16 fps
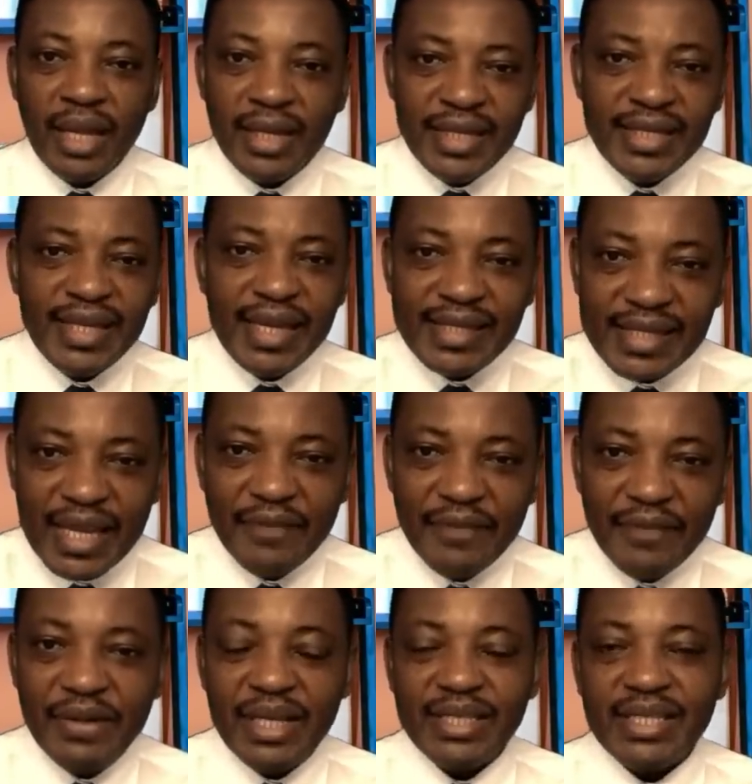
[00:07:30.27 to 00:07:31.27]
These are
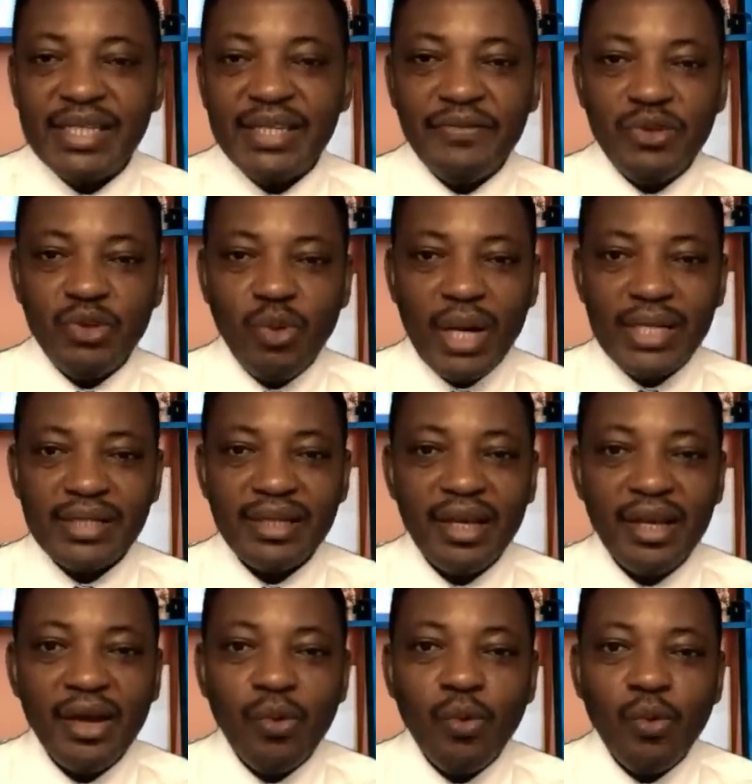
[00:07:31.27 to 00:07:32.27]
selfless individuals
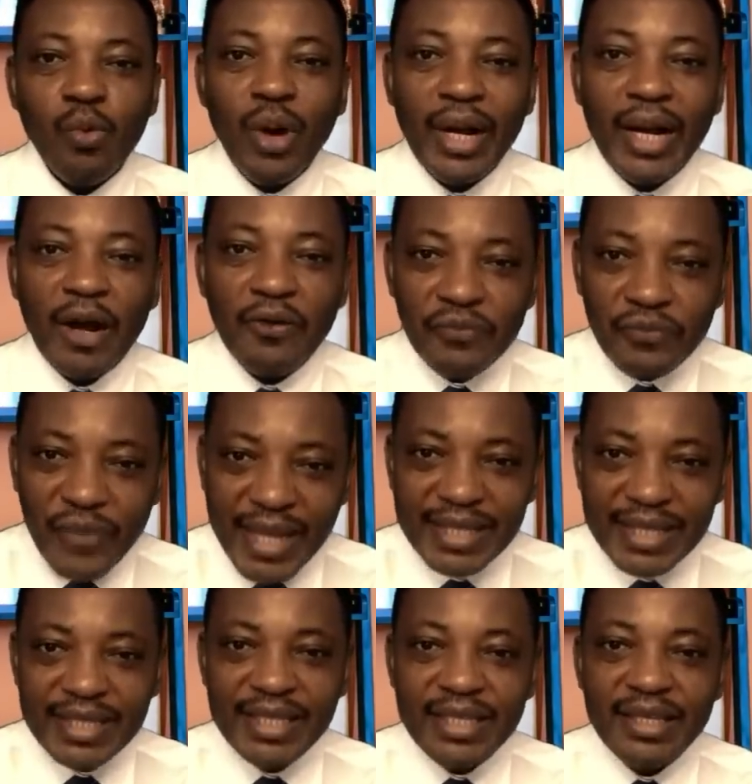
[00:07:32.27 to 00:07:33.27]
who are now
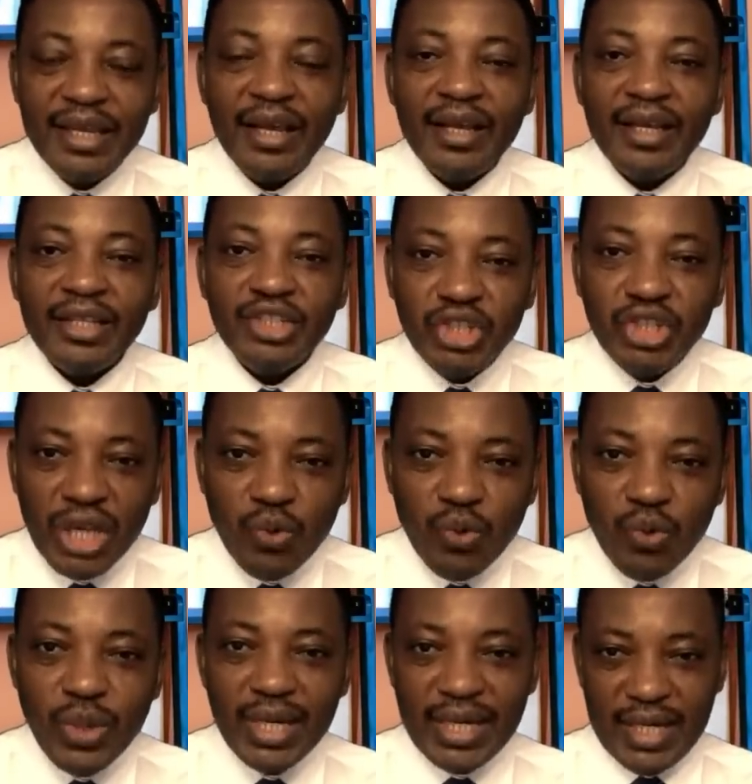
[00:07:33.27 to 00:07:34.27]
fighting
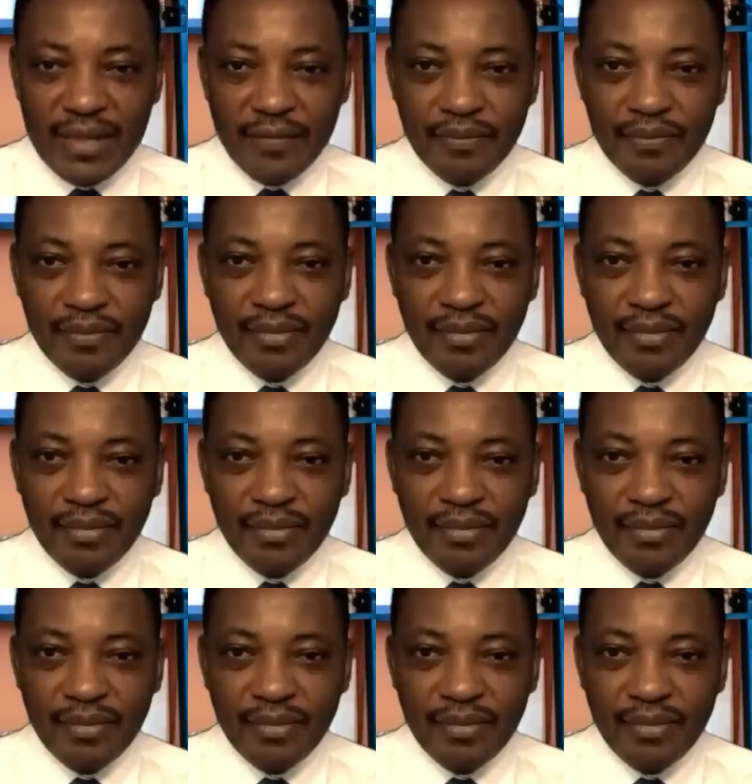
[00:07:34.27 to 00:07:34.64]
genuinely